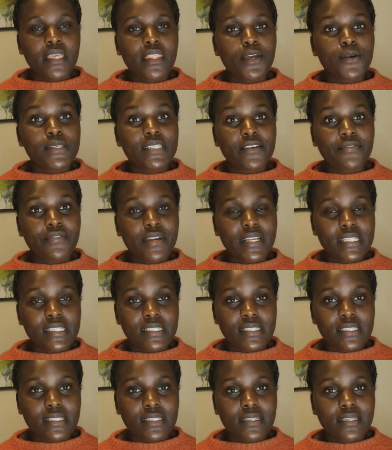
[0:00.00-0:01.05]
there was a
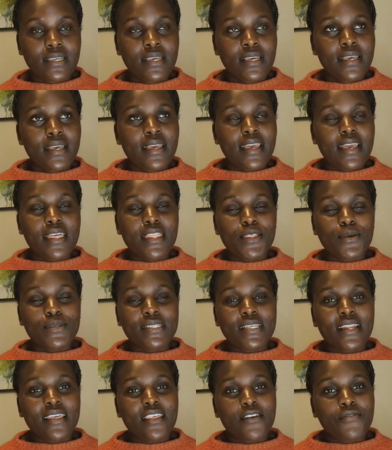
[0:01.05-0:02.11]
frenzy, and there
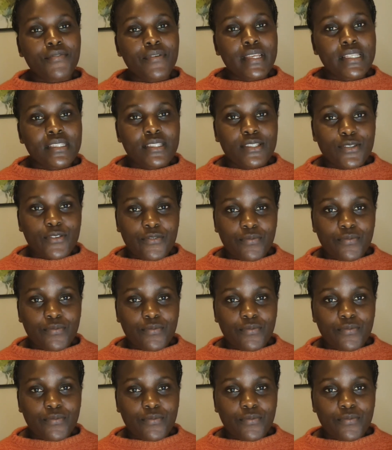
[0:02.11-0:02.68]
was another frenzy